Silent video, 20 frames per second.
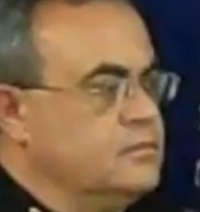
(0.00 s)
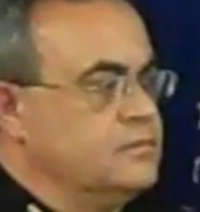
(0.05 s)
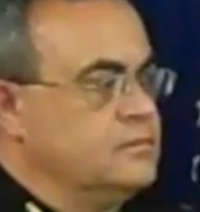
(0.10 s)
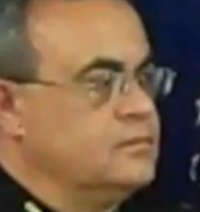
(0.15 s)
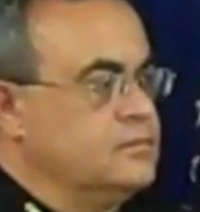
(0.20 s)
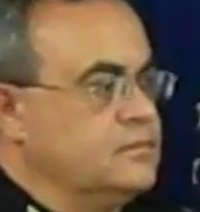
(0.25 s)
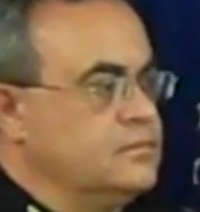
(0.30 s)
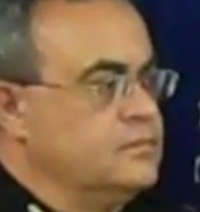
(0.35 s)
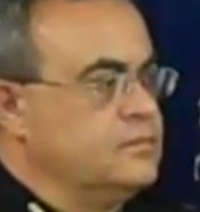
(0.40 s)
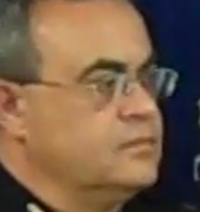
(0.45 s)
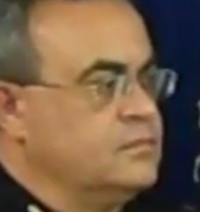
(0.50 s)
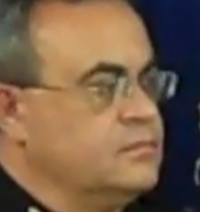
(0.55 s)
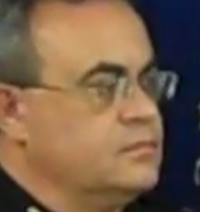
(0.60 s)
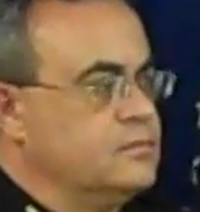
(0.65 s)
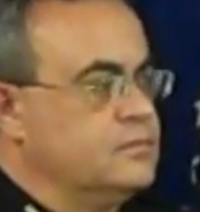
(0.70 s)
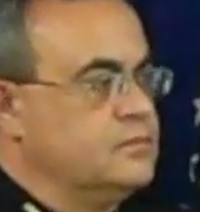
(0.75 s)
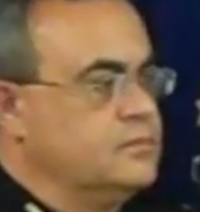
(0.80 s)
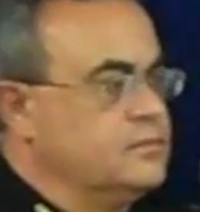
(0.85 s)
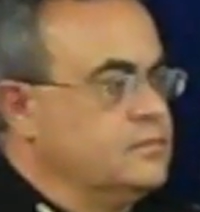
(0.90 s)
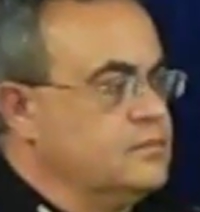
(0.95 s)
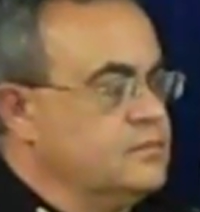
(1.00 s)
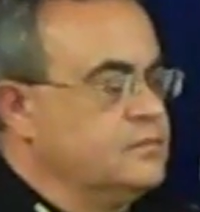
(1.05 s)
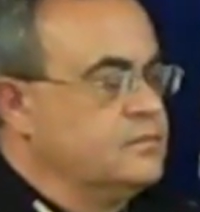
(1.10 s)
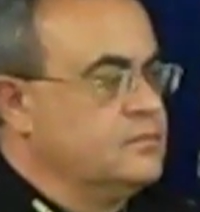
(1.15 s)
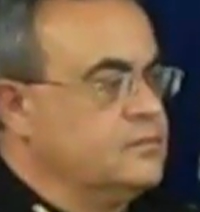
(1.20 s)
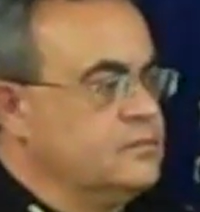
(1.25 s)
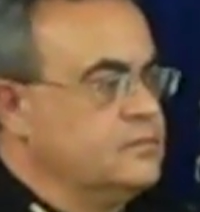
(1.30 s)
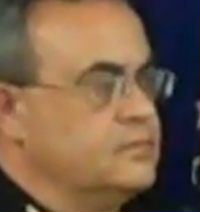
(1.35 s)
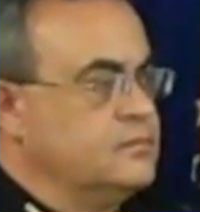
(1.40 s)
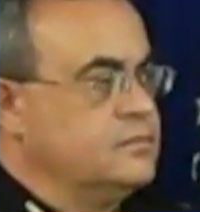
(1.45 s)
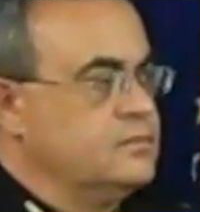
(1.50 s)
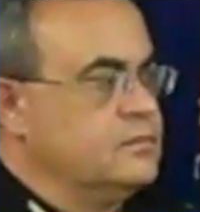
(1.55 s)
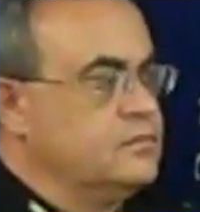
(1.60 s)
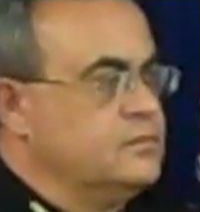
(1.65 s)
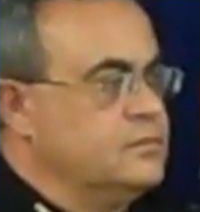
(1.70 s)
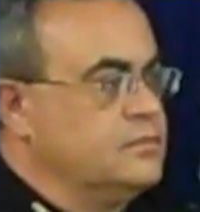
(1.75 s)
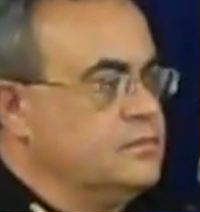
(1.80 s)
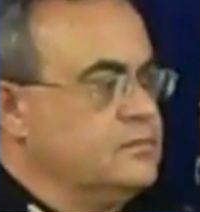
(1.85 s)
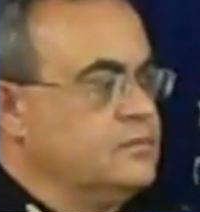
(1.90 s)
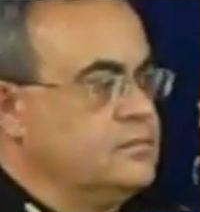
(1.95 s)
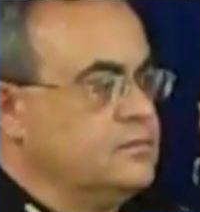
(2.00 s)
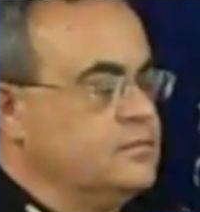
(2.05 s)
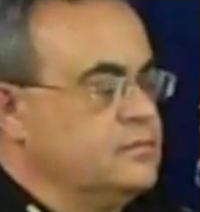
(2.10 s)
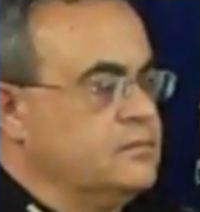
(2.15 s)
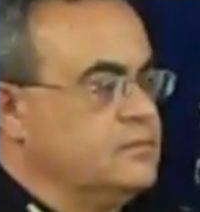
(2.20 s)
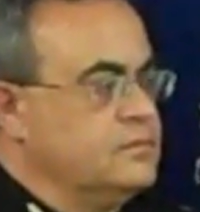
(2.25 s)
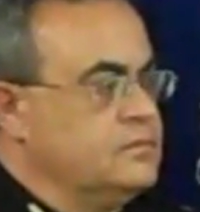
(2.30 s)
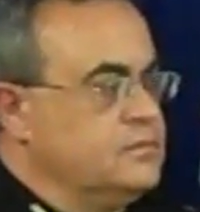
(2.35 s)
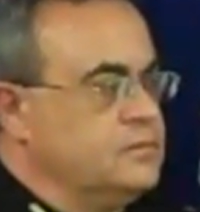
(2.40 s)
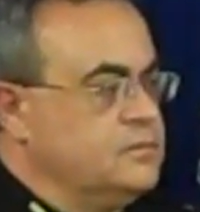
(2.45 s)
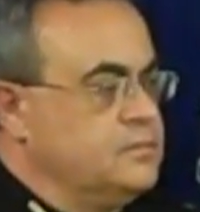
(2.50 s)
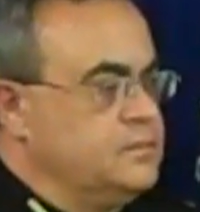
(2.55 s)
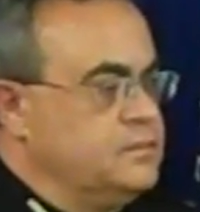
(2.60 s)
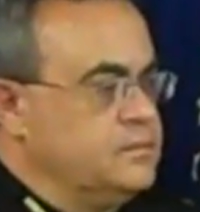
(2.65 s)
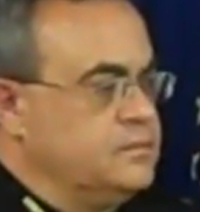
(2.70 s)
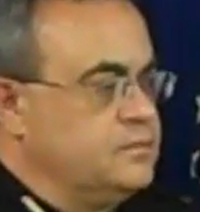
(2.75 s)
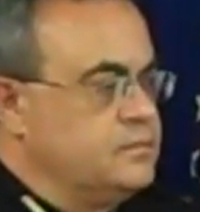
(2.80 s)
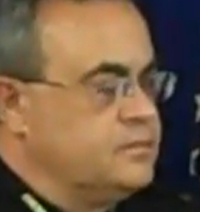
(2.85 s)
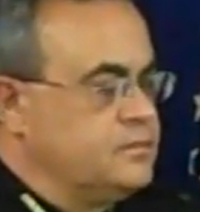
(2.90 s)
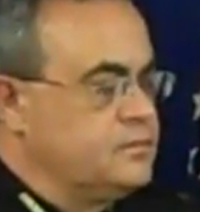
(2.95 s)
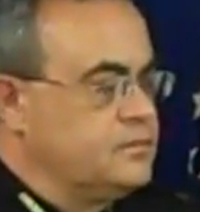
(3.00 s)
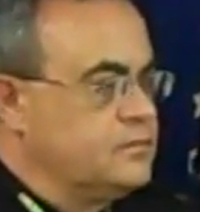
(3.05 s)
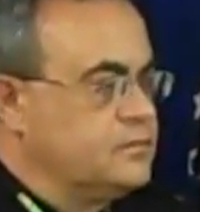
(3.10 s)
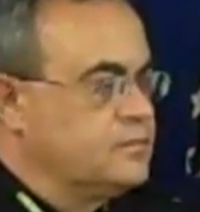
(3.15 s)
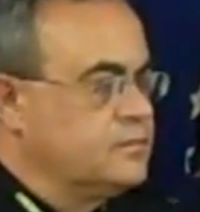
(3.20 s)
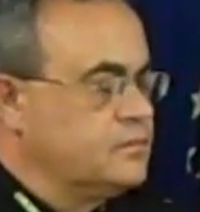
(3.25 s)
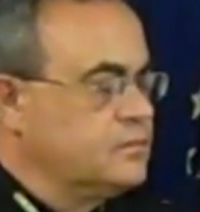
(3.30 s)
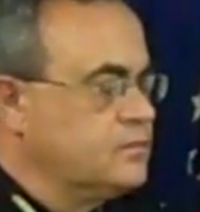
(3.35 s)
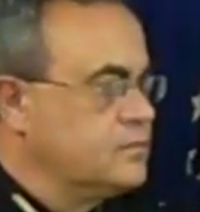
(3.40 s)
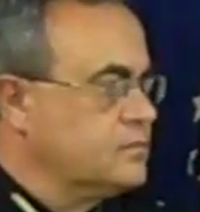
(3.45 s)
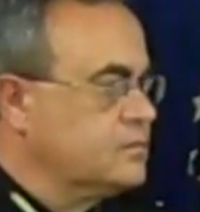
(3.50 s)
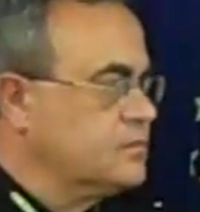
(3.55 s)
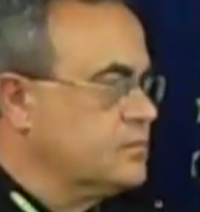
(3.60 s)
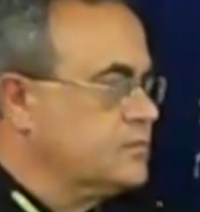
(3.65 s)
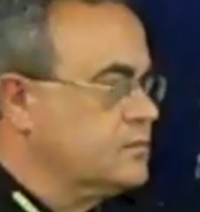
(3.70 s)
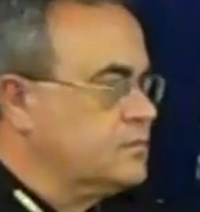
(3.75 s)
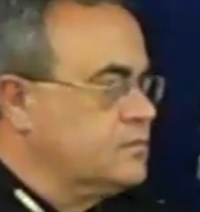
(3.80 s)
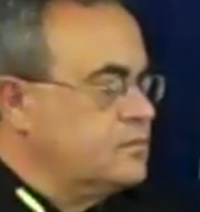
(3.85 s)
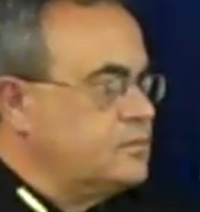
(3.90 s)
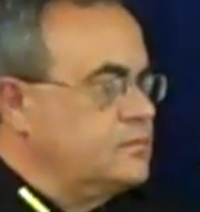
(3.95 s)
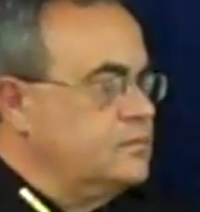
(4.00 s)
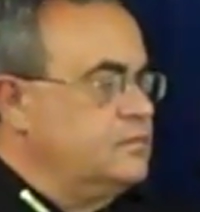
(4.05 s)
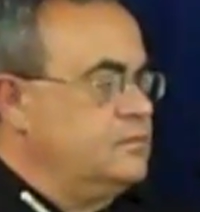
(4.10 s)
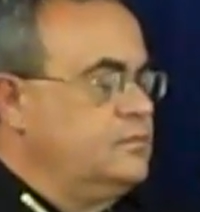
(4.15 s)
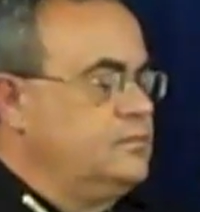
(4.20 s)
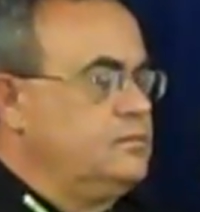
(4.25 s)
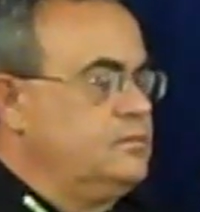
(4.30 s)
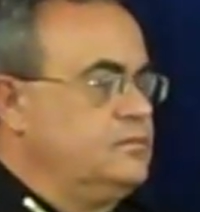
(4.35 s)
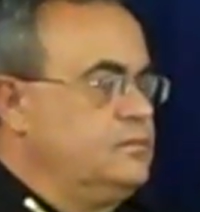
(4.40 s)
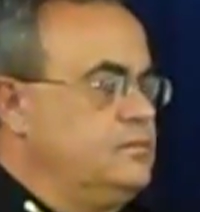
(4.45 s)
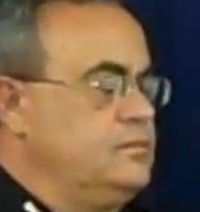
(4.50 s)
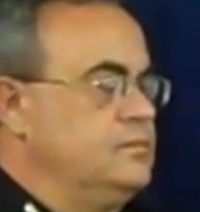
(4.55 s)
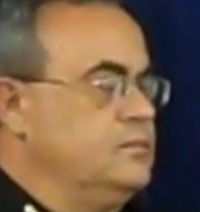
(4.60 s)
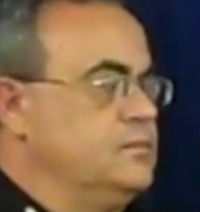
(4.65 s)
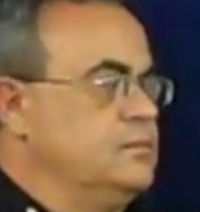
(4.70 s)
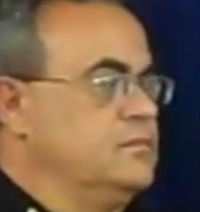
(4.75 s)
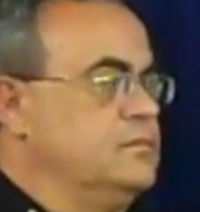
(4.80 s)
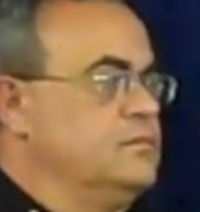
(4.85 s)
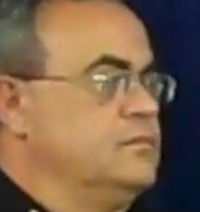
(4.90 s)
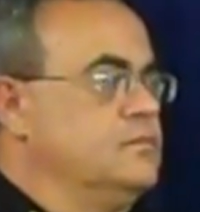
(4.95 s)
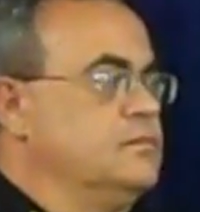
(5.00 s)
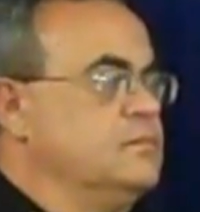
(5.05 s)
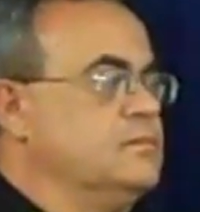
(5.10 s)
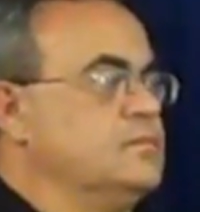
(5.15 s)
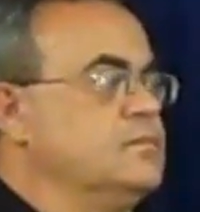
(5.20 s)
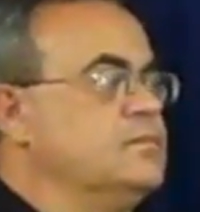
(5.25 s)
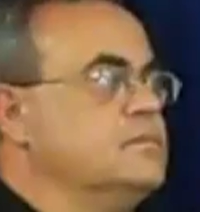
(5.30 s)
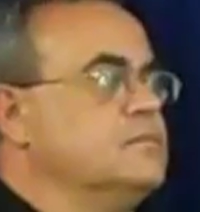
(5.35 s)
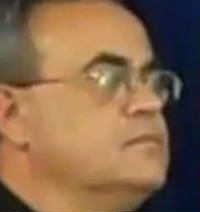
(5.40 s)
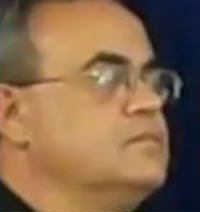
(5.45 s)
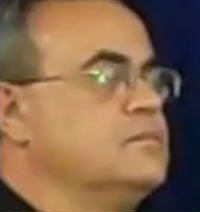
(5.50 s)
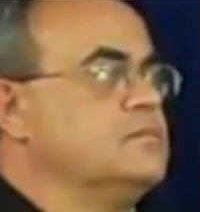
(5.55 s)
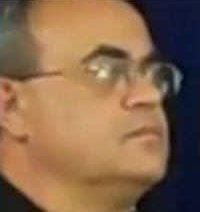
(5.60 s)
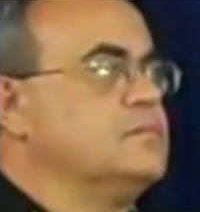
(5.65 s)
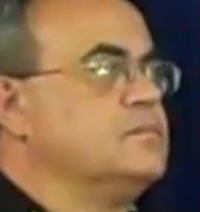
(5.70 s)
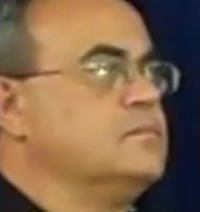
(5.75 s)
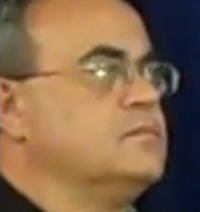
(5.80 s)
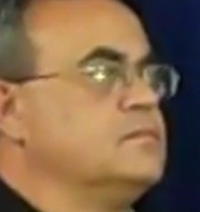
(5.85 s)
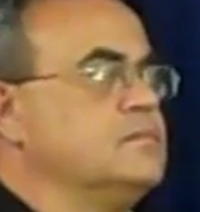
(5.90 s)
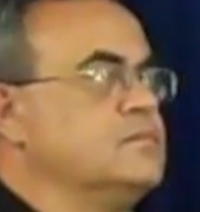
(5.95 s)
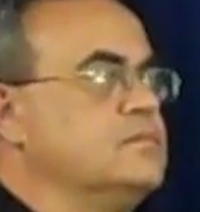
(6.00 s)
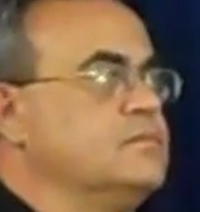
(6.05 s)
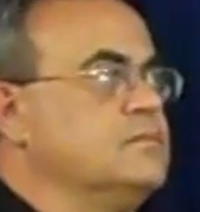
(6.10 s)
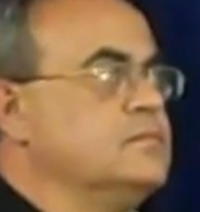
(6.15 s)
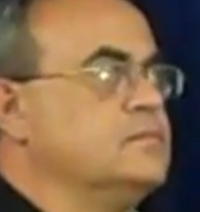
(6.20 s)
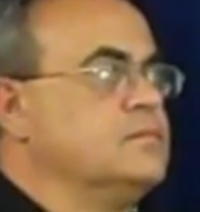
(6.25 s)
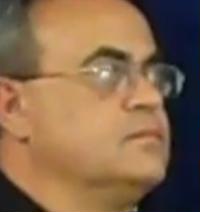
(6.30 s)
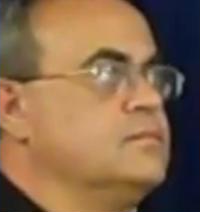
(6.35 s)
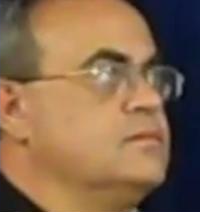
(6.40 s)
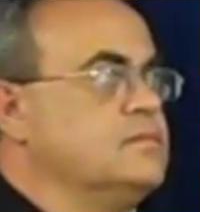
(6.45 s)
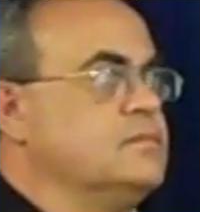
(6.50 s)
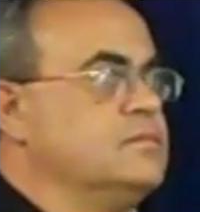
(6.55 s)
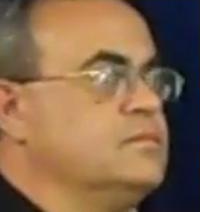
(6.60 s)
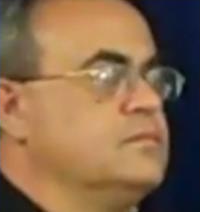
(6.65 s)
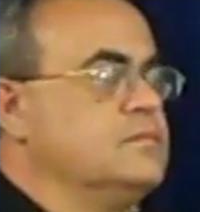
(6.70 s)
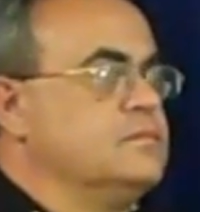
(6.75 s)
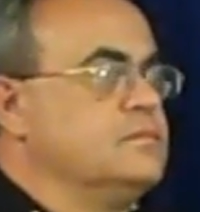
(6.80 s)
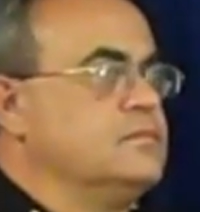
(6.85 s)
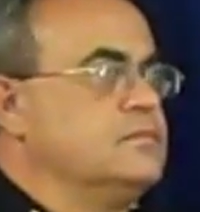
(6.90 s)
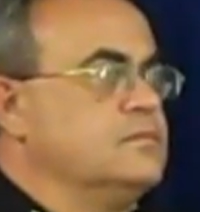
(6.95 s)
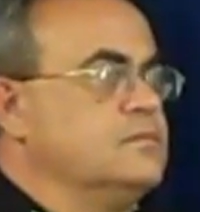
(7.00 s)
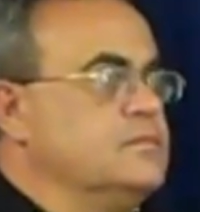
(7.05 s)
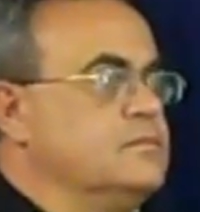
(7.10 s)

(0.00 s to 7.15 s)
(not speaking)